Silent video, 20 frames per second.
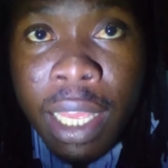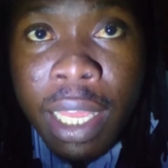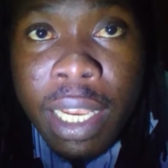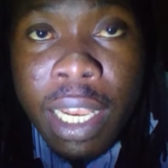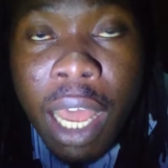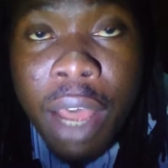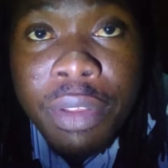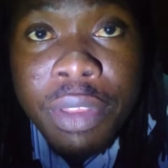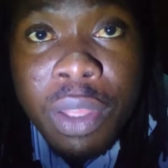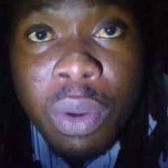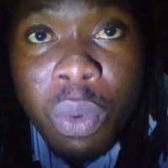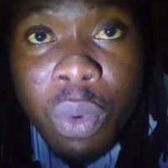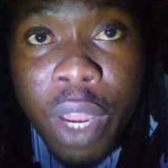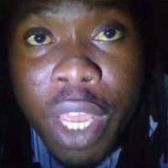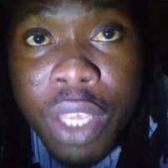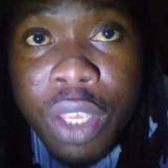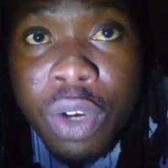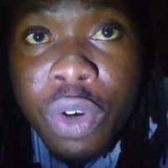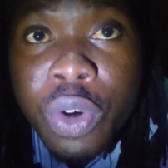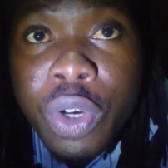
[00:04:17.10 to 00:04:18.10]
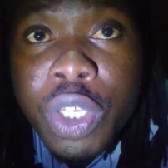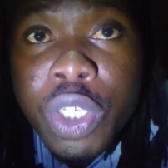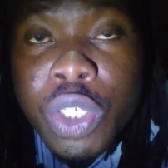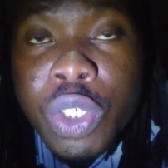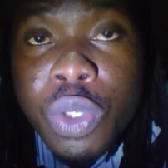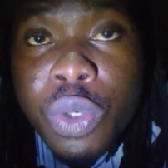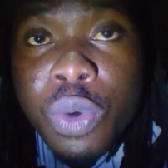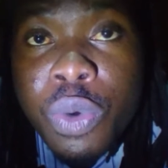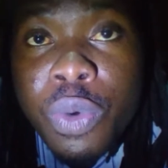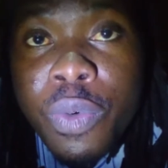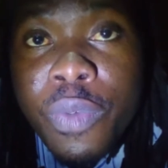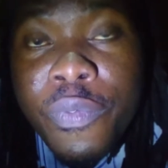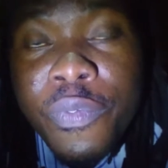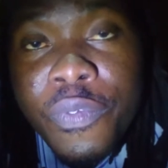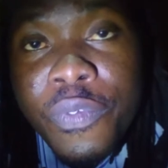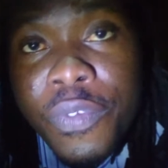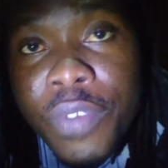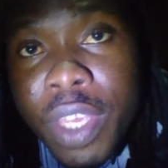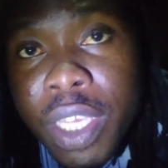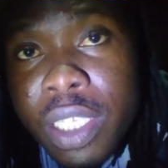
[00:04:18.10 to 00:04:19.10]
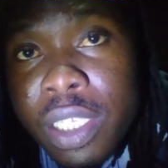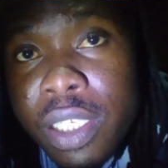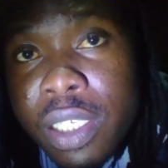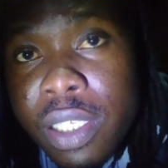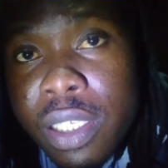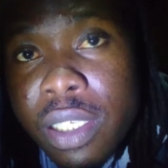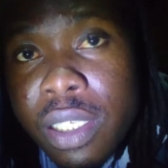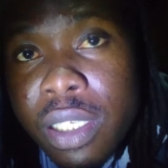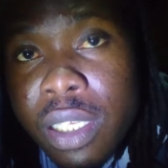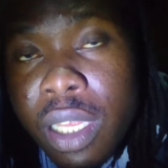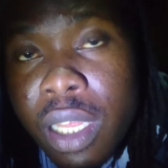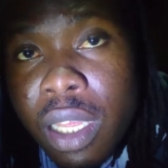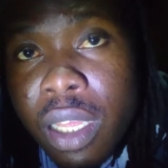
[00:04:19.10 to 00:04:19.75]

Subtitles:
Now, the way you're going to fix